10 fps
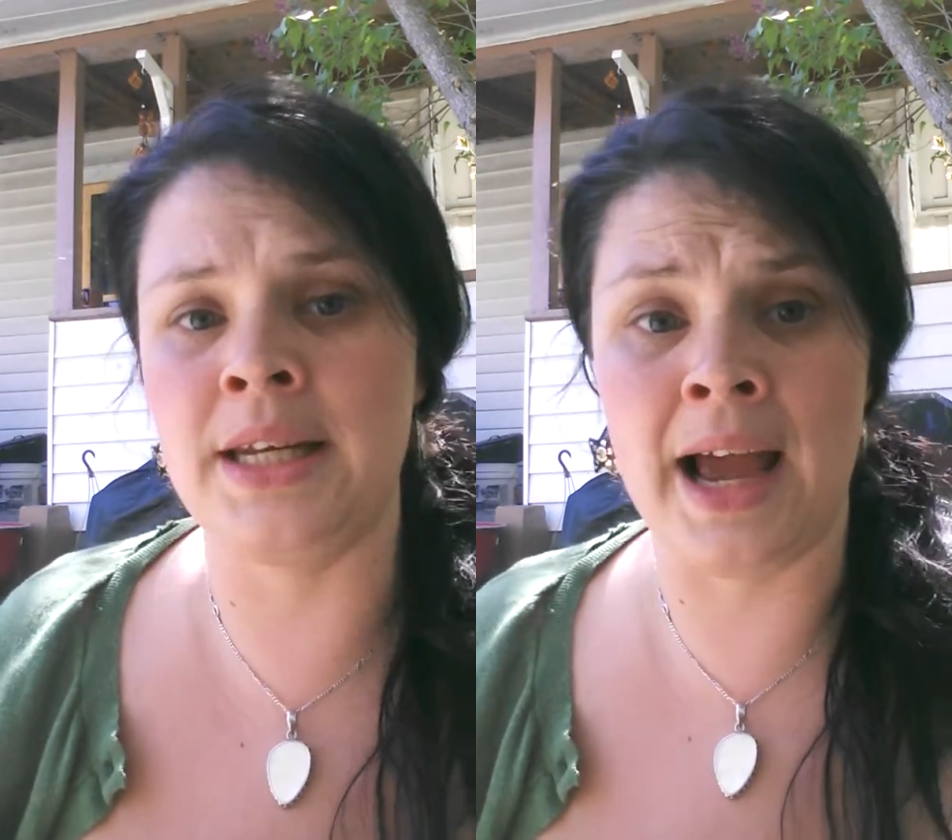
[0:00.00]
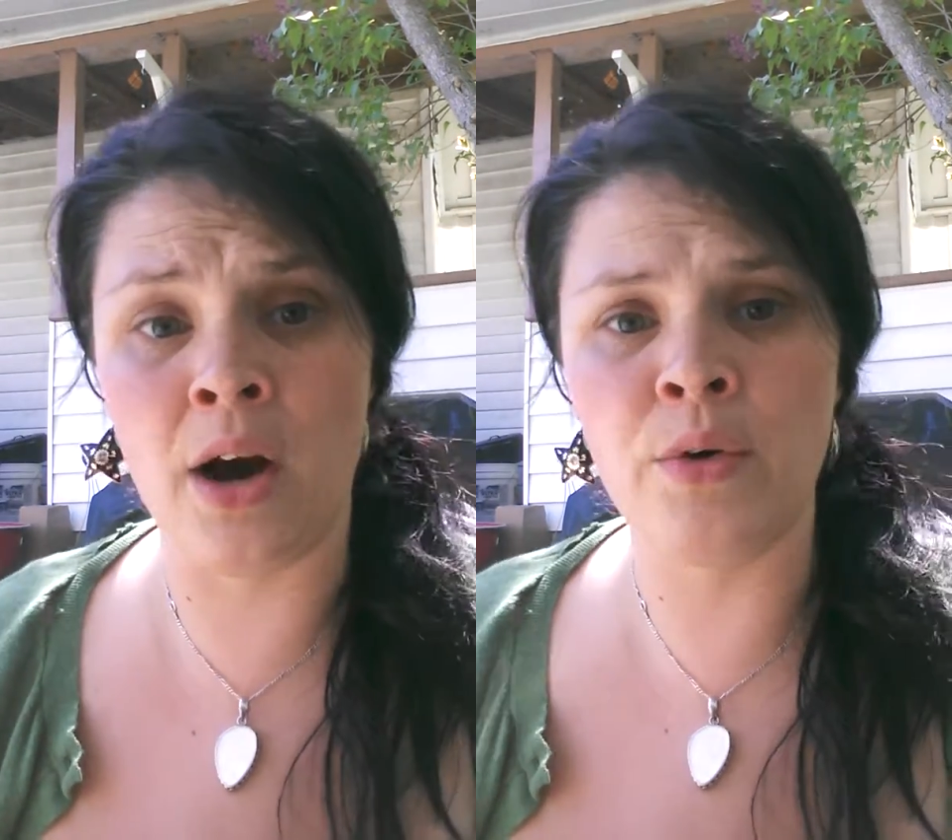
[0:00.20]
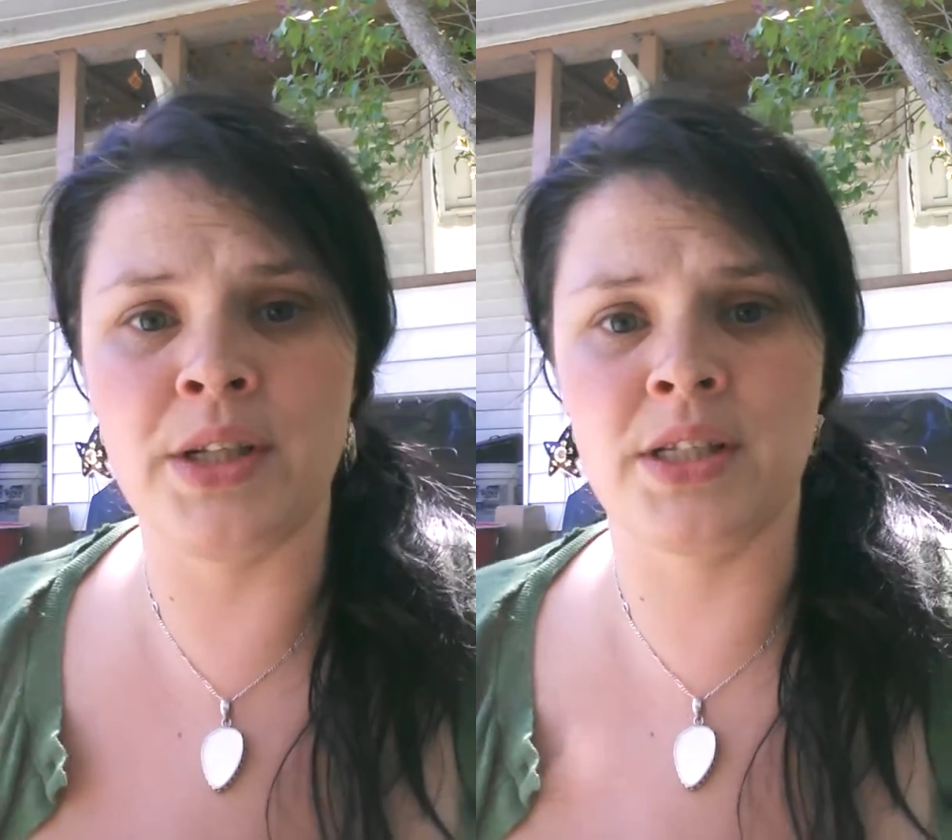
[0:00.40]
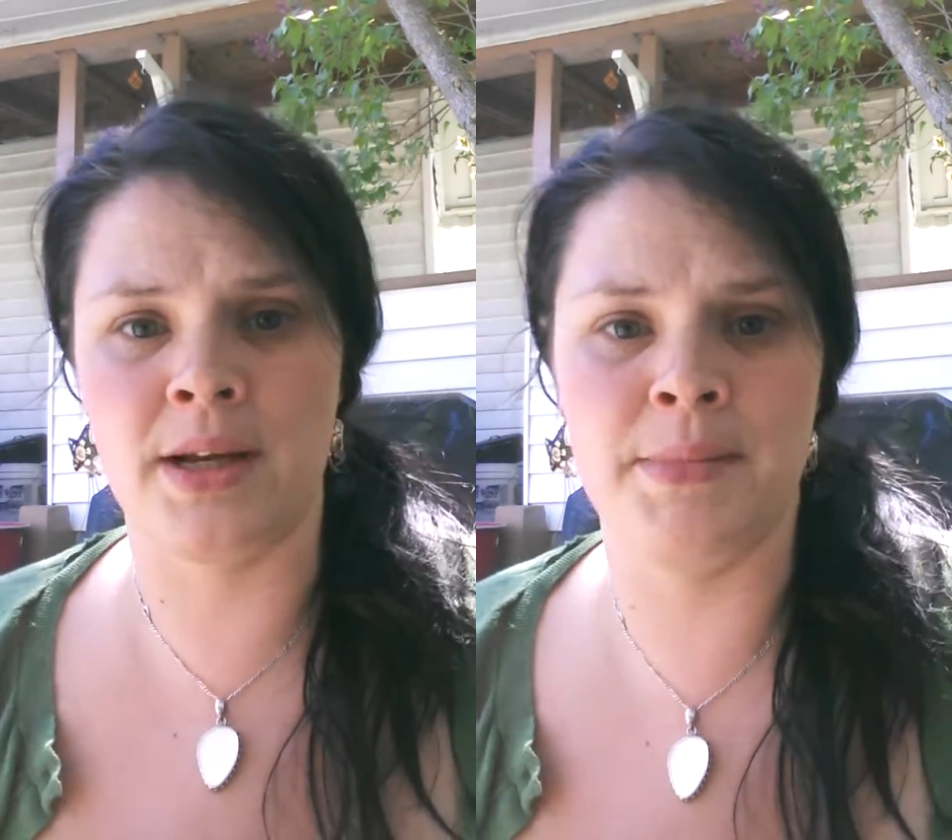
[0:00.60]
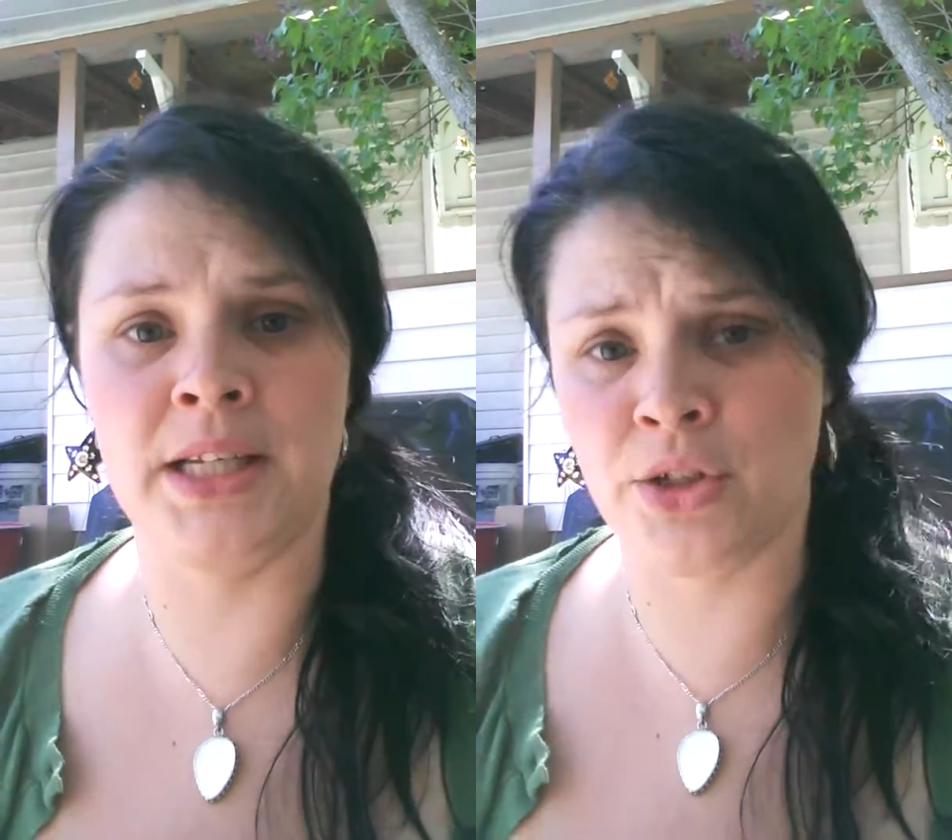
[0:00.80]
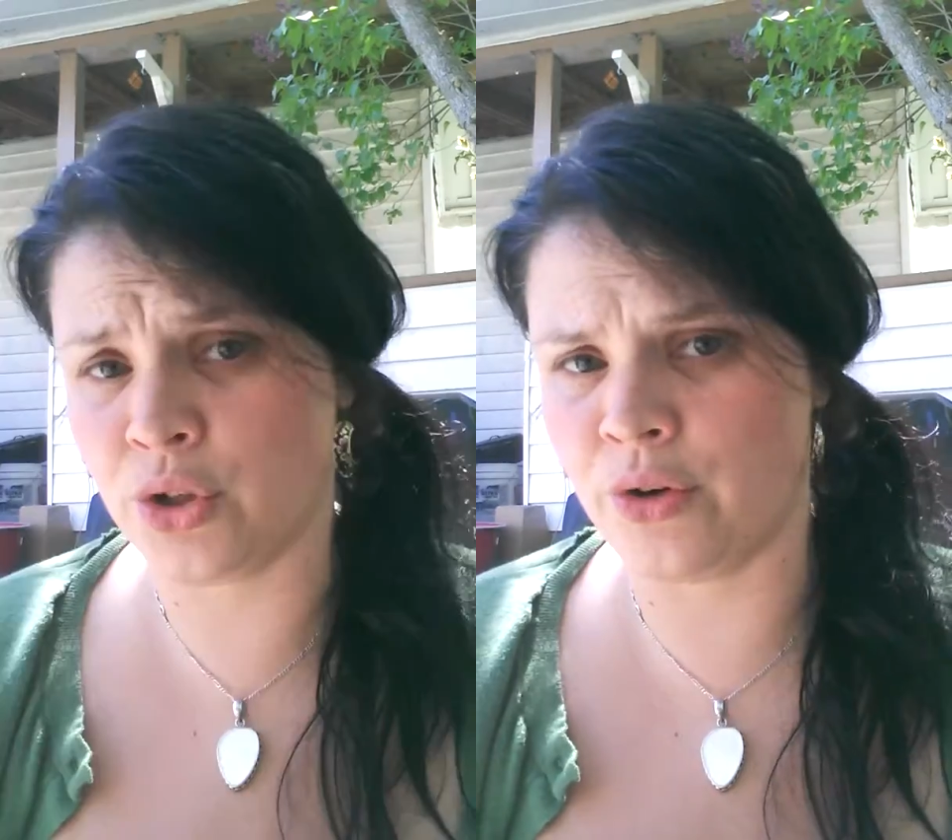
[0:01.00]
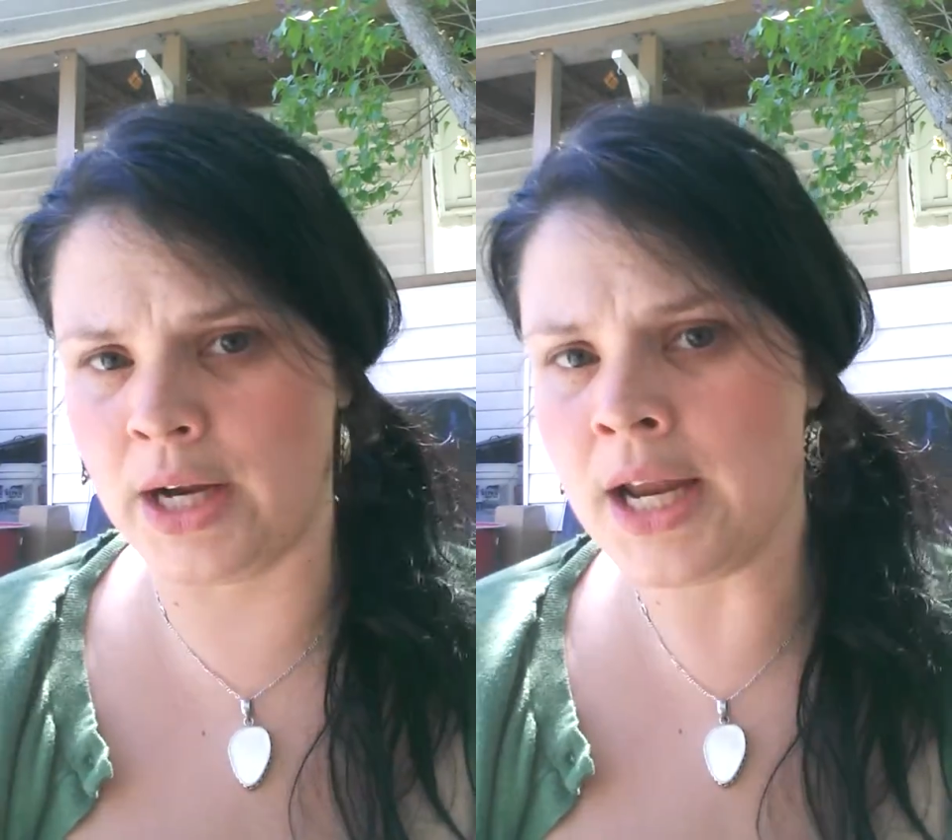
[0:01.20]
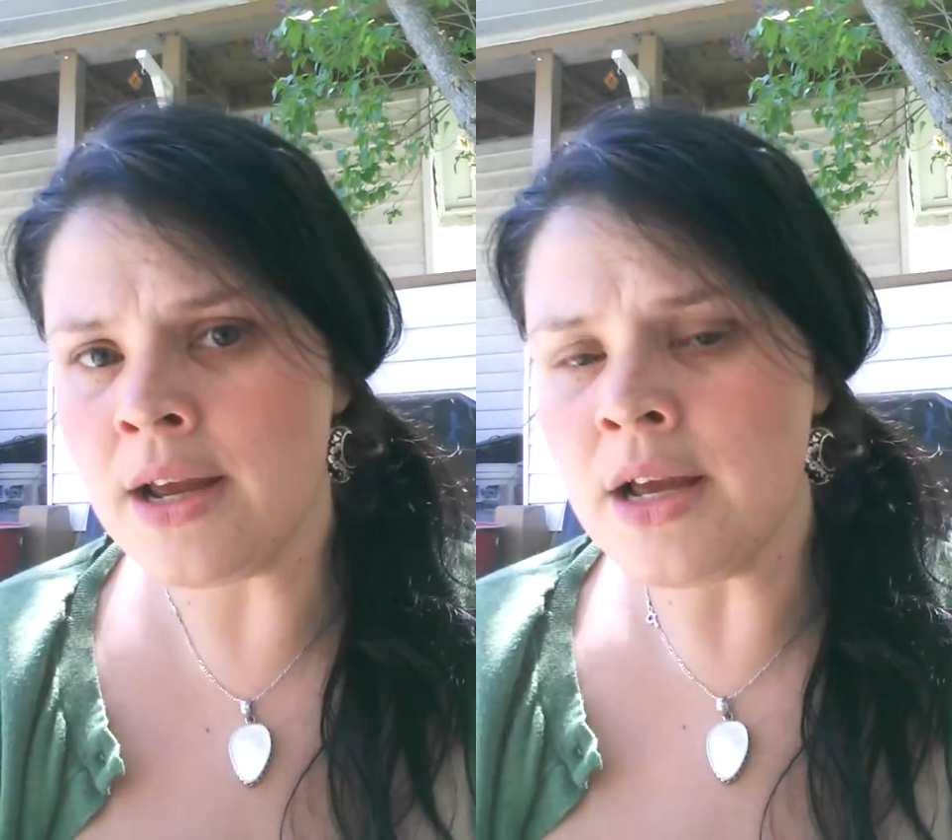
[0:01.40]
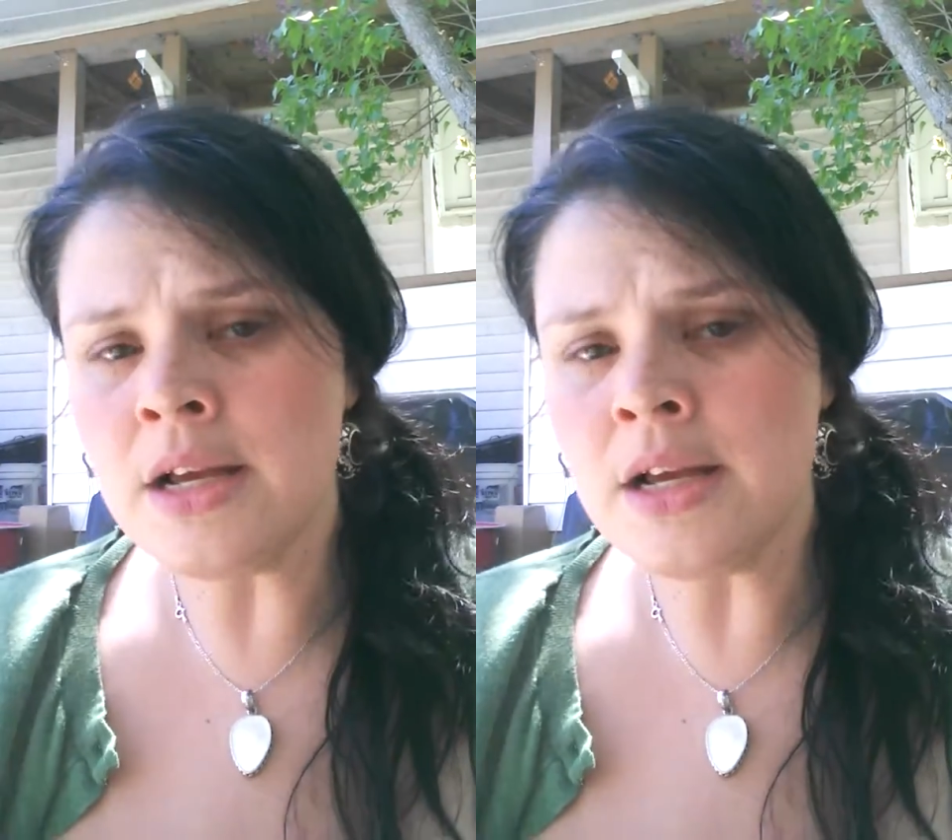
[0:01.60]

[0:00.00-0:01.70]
Now it's time to integrate,